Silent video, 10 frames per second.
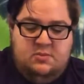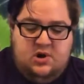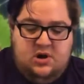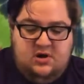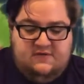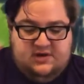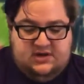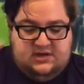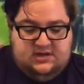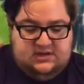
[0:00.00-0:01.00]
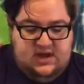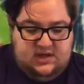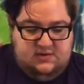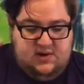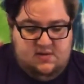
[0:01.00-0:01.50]
Perfect, that's
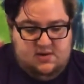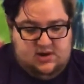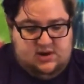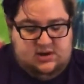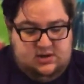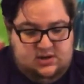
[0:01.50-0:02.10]
exactly what I wanted.